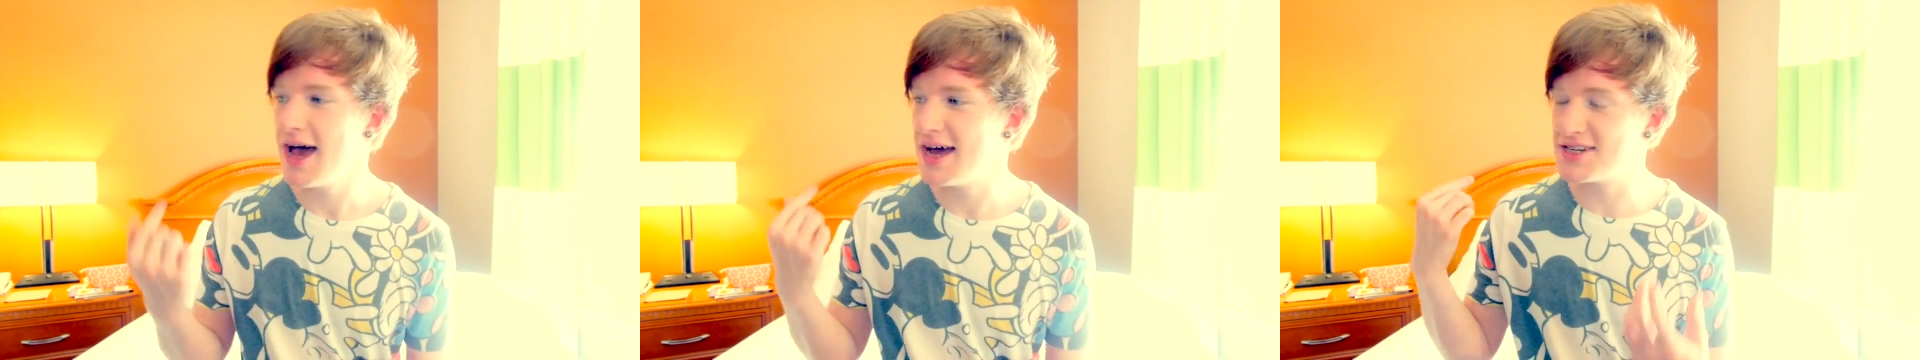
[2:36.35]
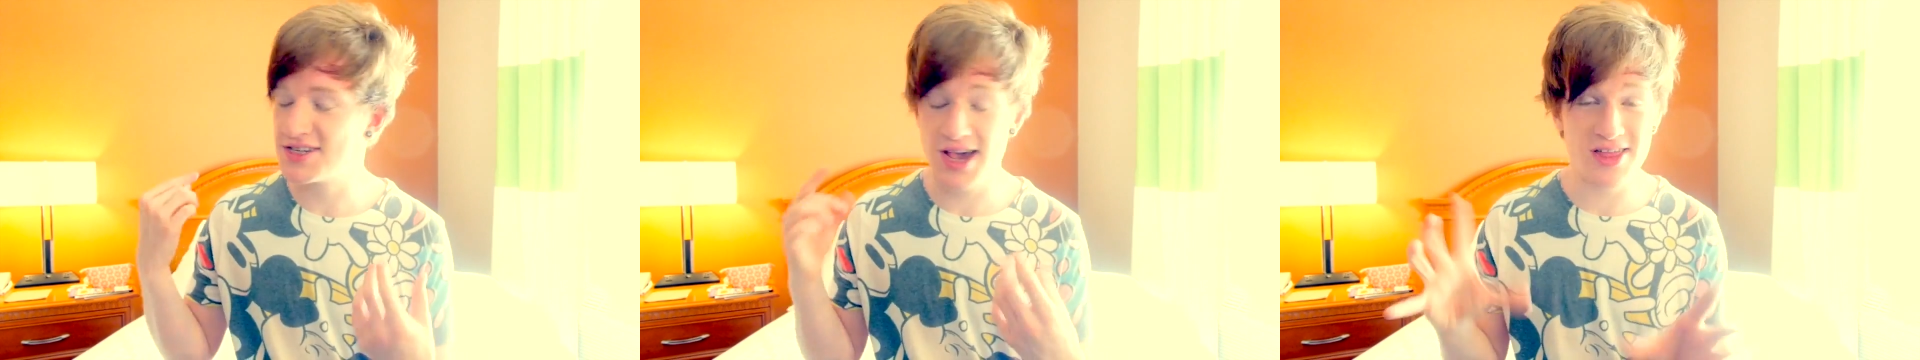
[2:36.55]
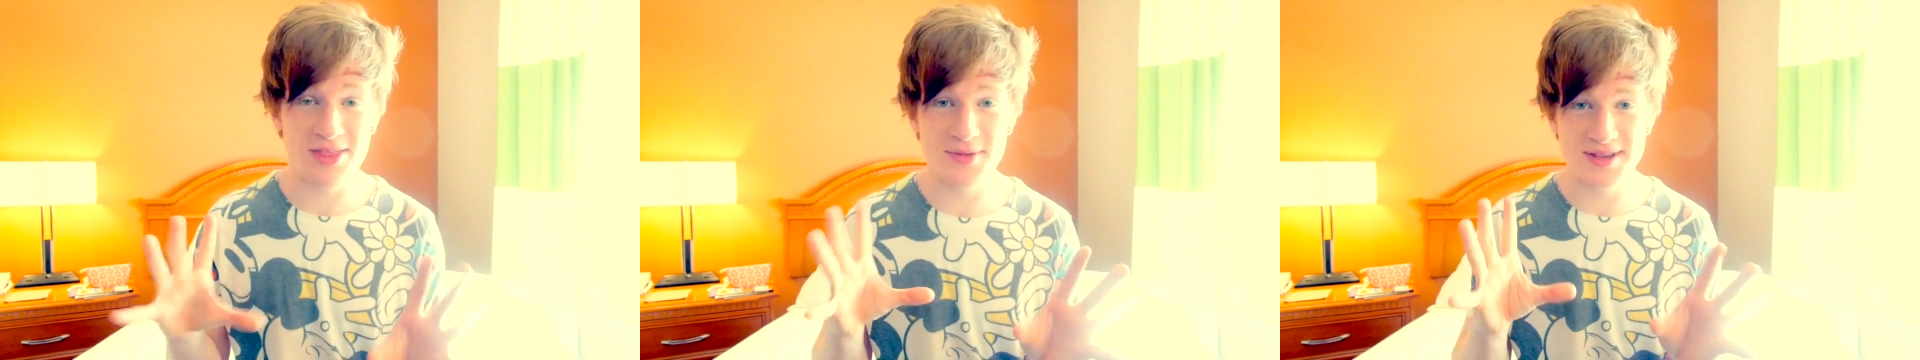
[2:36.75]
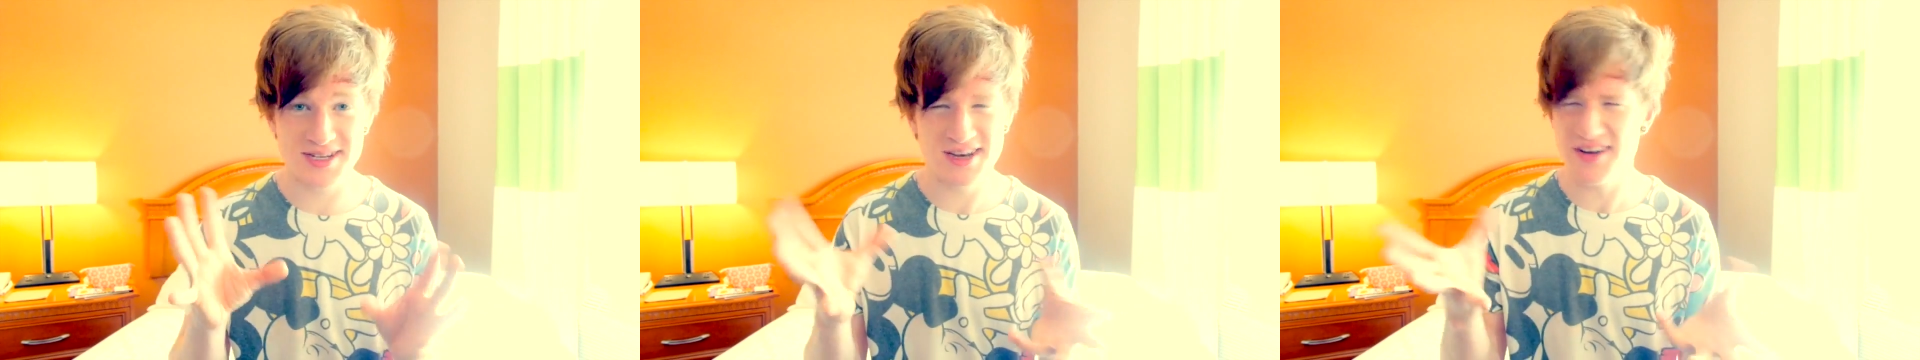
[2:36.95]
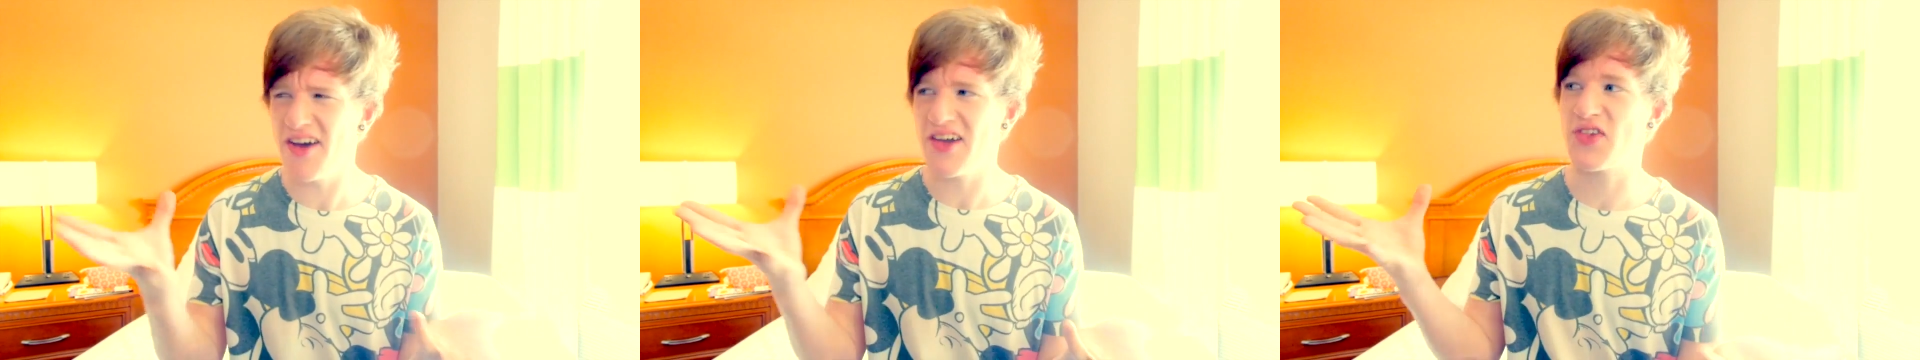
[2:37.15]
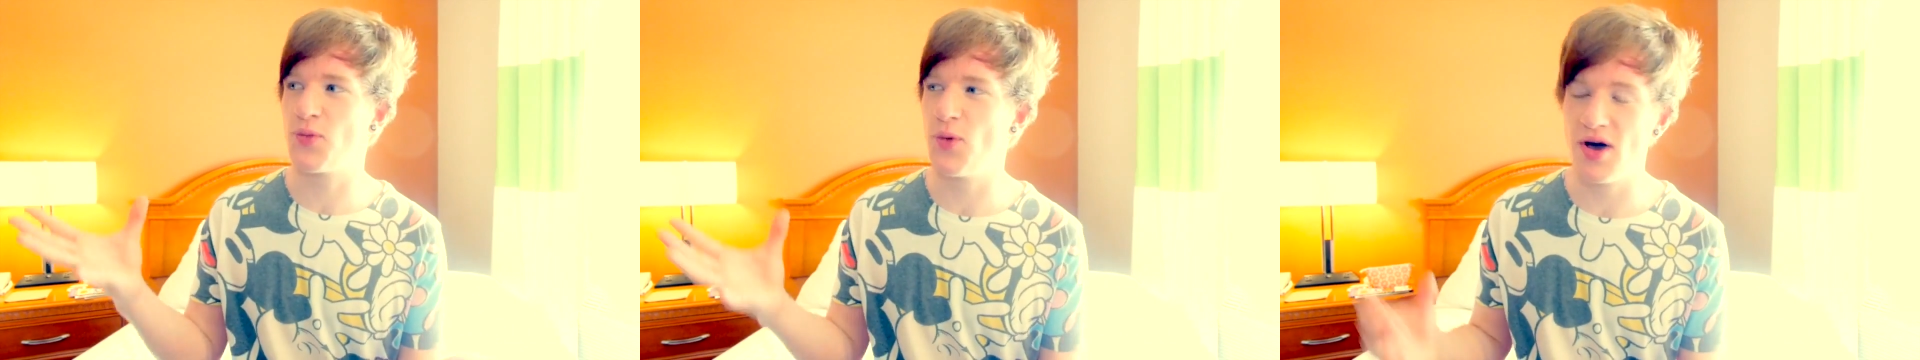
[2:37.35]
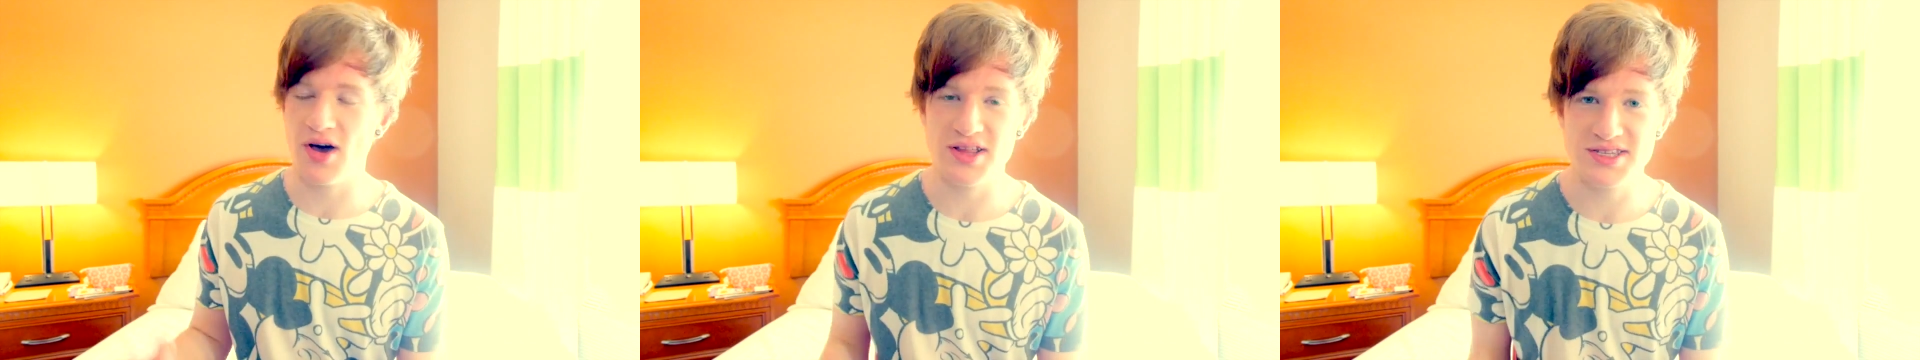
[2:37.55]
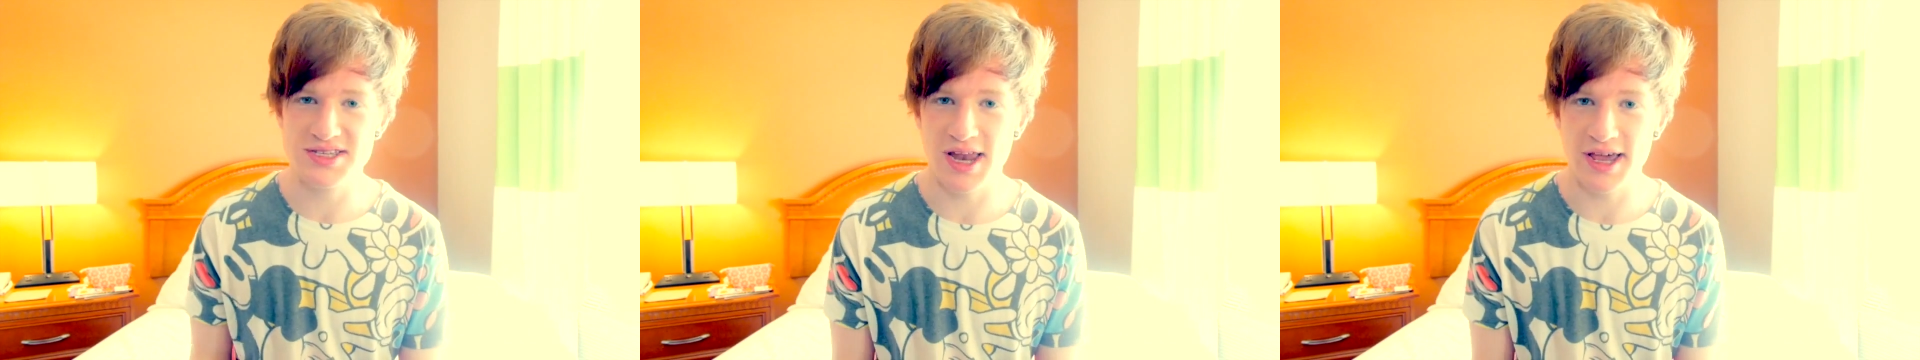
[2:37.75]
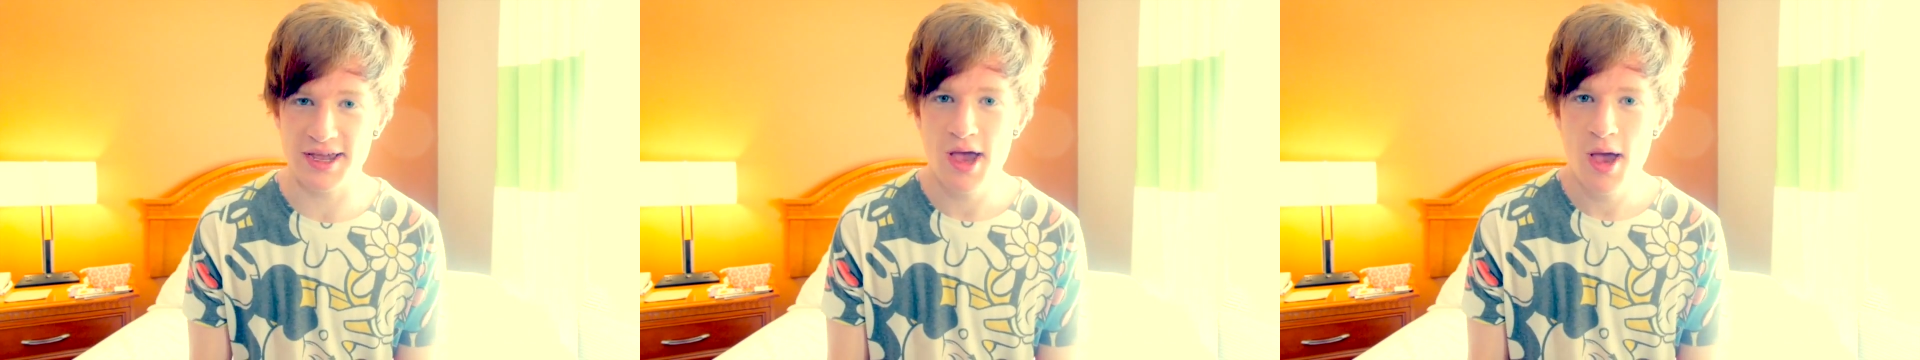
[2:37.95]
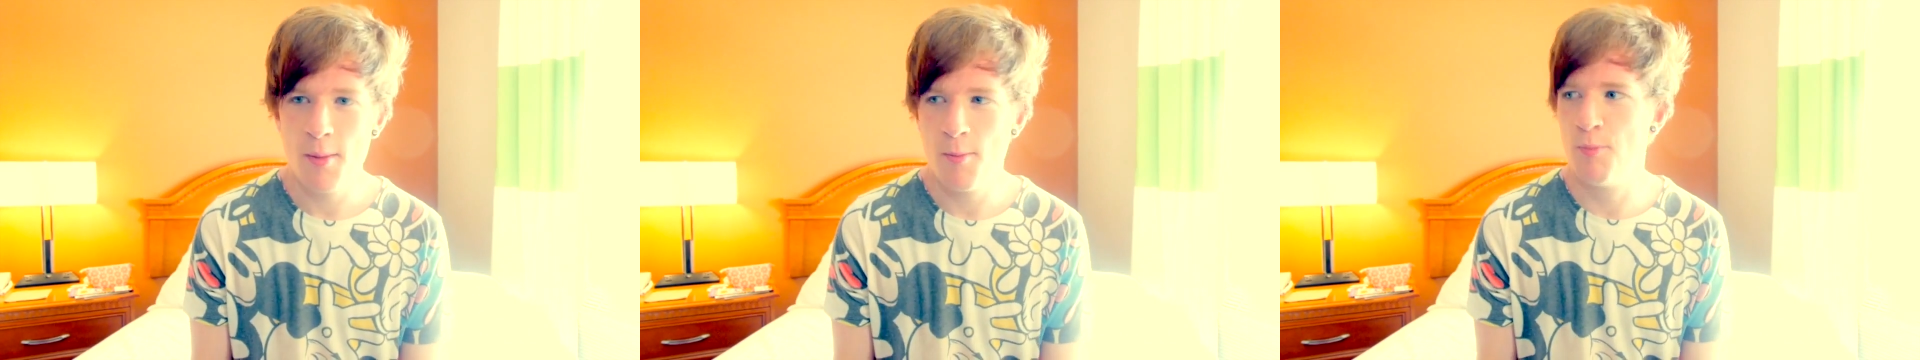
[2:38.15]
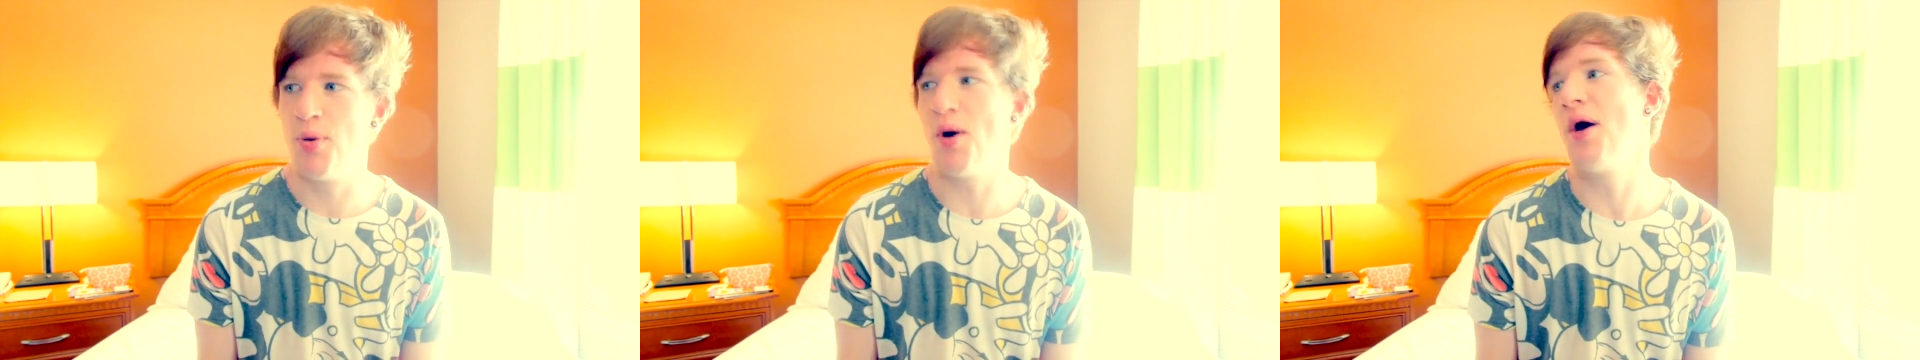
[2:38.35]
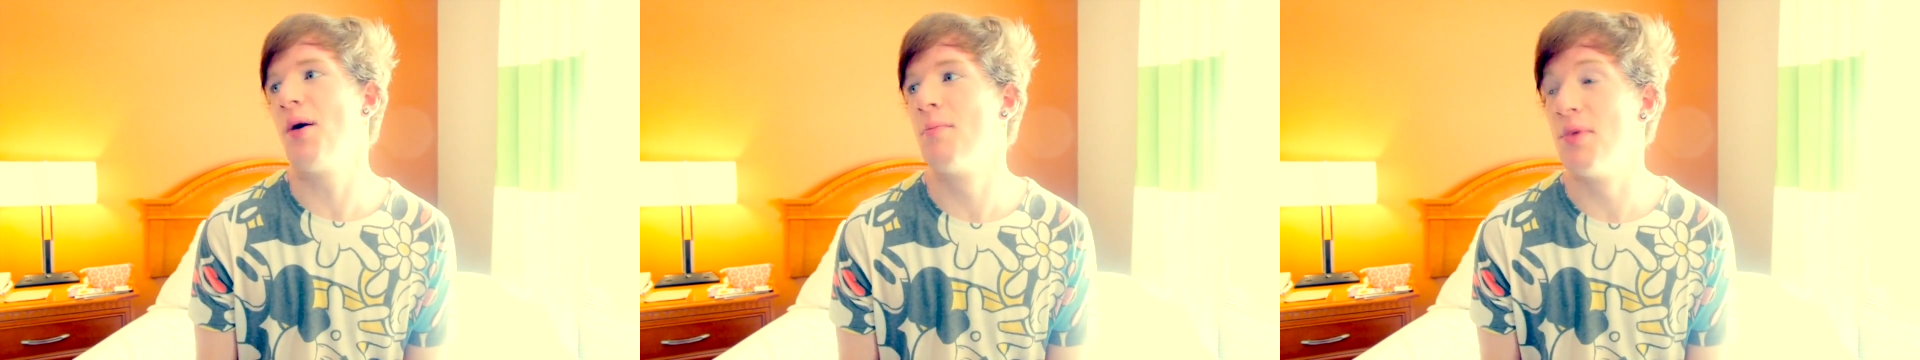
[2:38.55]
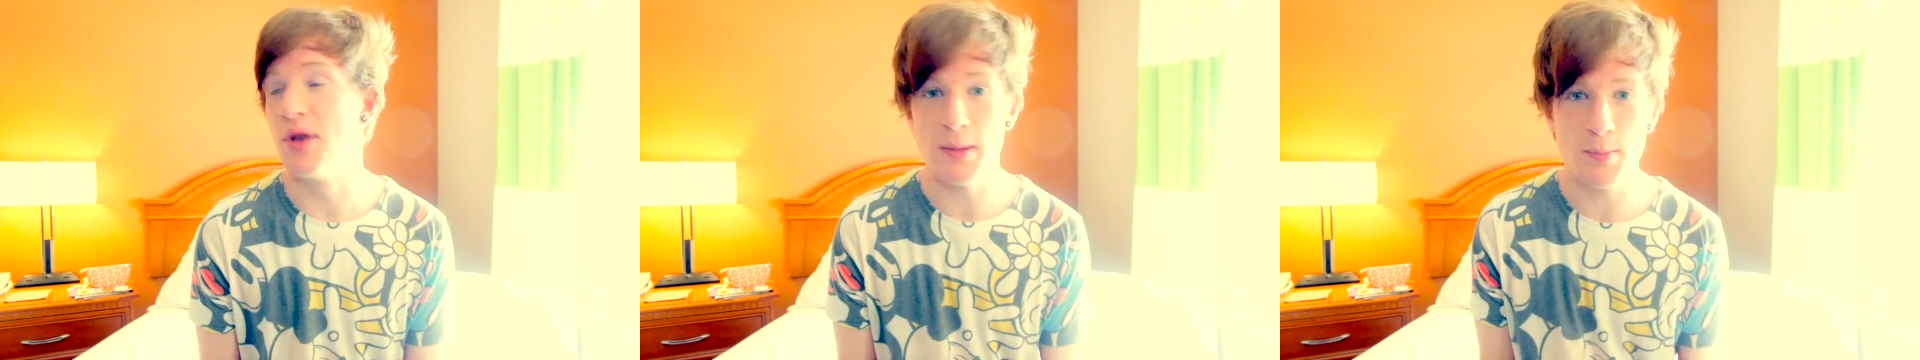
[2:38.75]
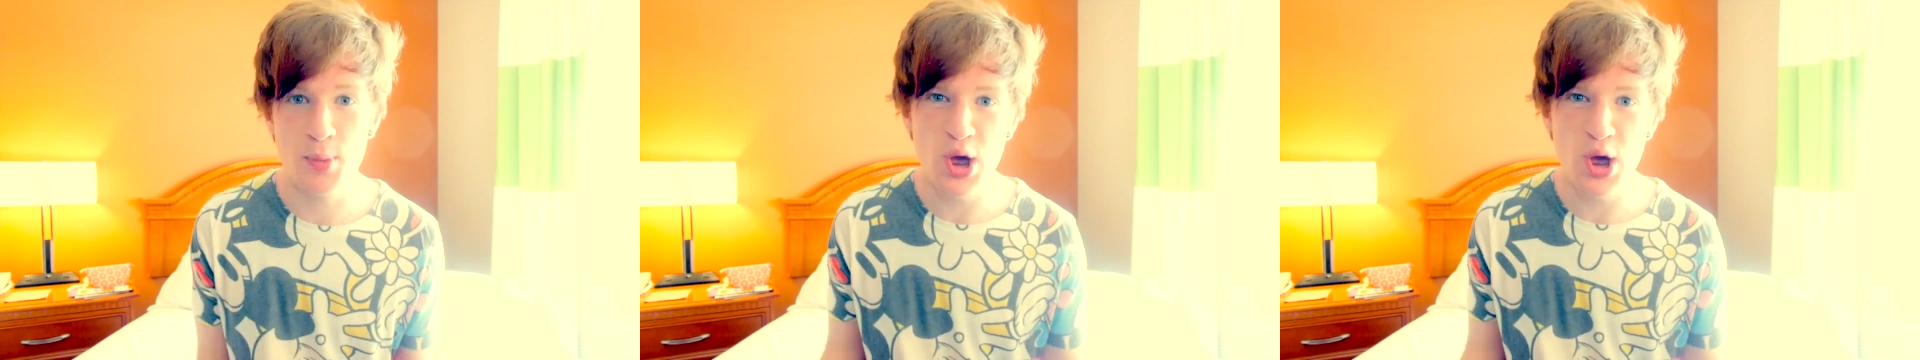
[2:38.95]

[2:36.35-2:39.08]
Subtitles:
and turn them into nice words like bum and